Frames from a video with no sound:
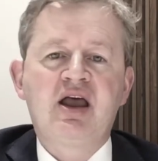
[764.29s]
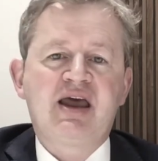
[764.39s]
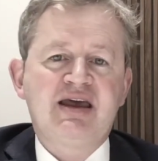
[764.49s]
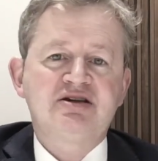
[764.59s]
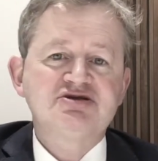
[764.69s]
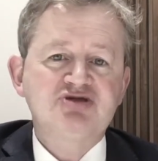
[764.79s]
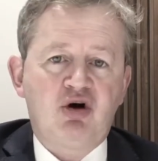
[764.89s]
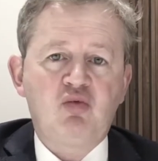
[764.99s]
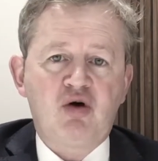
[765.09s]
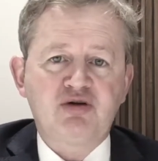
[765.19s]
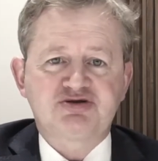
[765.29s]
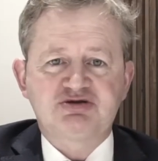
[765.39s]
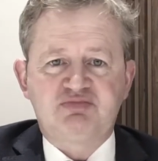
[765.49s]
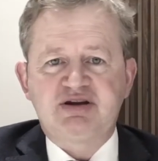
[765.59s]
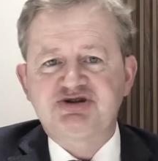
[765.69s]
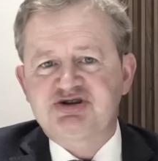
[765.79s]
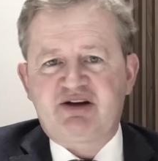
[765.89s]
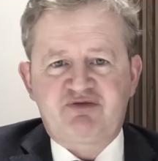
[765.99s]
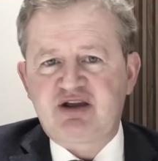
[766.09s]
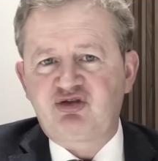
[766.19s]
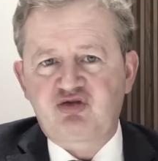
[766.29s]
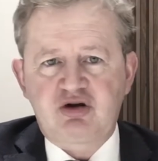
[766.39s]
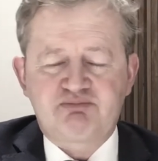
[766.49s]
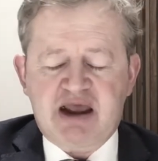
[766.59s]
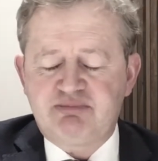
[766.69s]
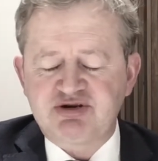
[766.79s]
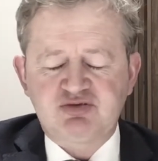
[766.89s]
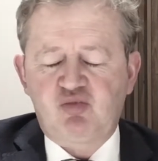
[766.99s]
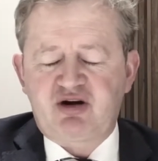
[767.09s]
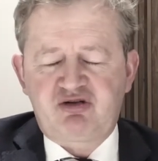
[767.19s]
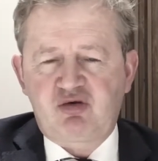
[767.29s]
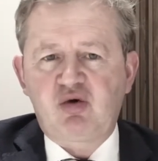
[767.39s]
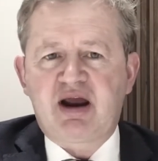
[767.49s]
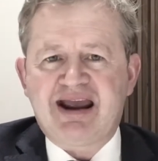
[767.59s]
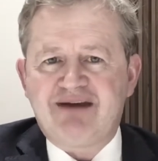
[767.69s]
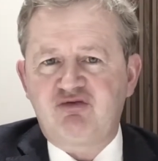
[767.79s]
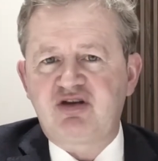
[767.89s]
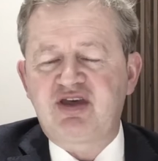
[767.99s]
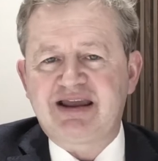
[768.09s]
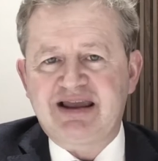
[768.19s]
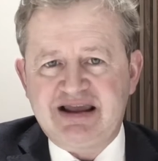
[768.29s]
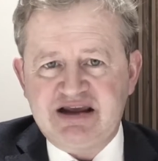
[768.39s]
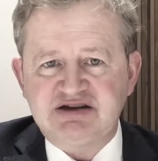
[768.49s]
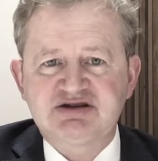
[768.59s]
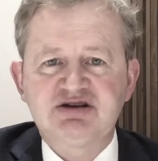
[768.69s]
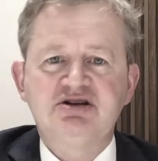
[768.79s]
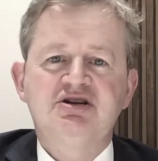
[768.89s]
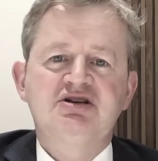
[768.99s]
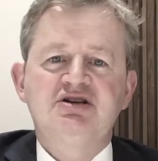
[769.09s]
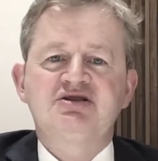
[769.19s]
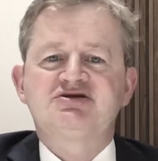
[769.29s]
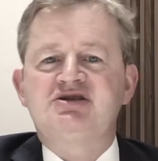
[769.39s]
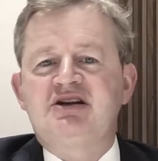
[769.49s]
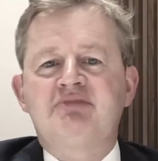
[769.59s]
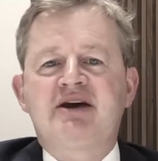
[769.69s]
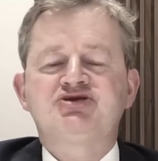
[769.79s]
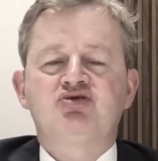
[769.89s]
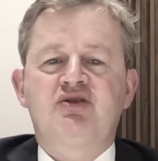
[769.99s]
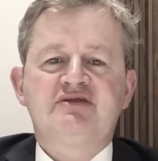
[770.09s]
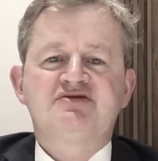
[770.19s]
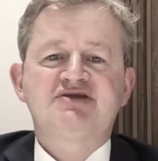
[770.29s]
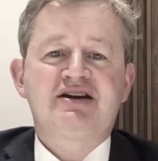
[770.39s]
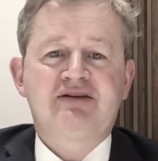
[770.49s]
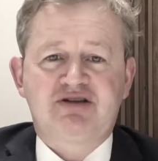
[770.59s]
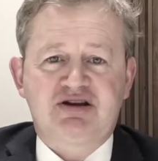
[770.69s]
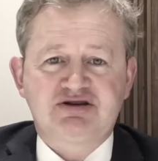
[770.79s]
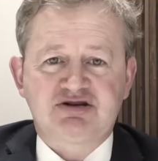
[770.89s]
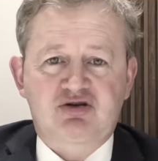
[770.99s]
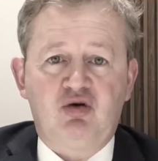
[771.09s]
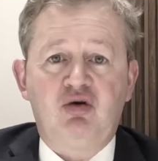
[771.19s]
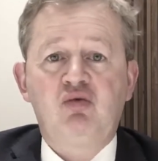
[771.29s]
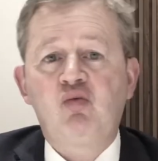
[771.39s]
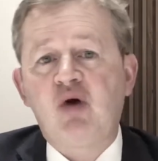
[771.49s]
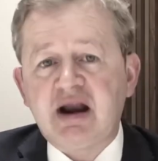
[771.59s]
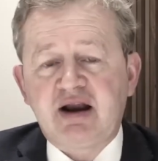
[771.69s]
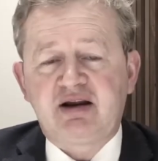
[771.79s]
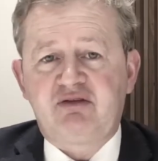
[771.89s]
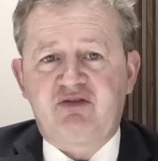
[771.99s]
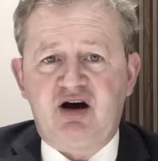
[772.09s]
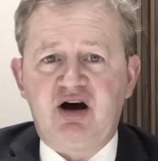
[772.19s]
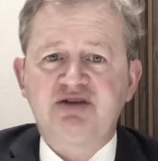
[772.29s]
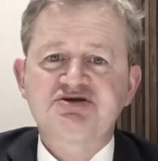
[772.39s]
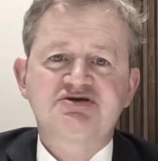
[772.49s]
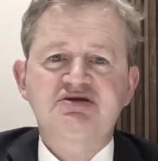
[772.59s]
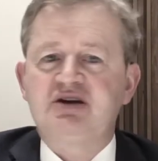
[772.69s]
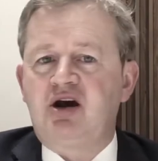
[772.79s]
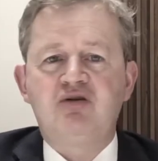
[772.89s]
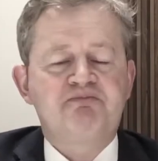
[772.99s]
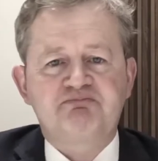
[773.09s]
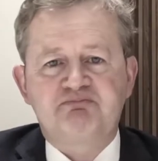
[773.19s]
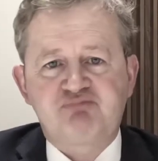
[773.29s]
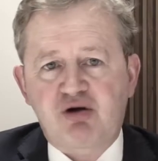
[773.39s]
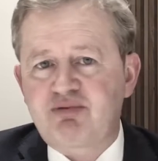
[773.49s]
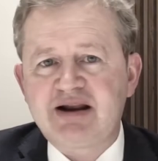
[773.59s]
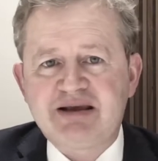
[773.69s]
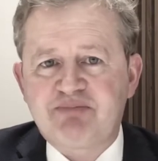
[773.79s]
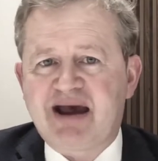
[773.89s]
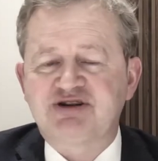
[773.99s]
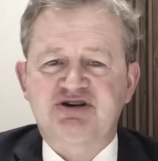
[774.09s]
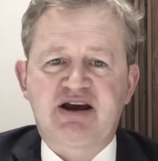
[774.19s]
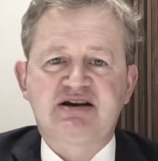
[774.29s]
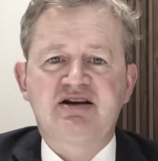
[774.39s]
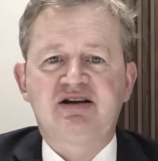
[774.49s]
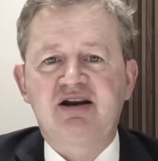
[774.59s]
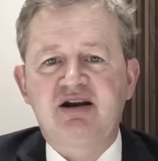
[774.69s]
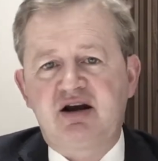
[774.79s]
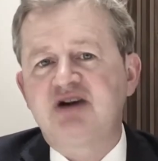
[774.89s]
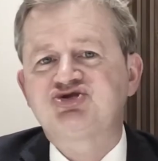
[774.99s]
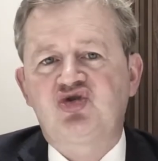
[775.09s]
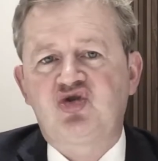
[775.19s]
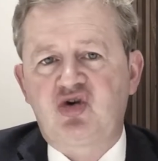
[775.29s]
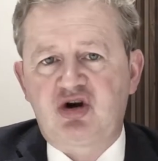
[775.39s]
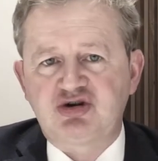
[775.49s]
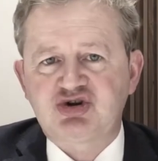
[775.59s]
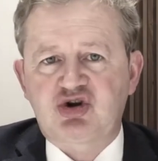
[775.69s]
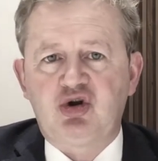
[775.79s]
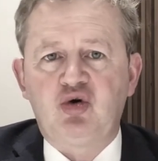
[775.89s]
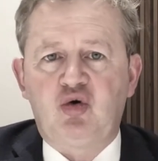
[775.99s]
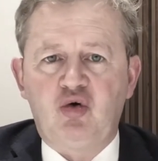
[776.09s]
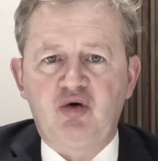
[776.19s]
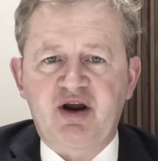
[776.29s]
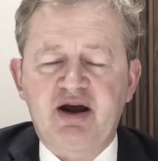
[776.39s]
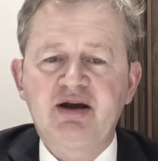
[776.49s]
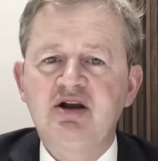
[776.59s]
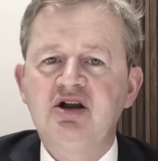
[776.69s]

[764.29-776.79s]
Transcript: He does not want to be shuffling through papers and wondering where everything is. So you need to make sure that you've sent everything to the court well in advance, you know, properly paginated and in nice chronological order.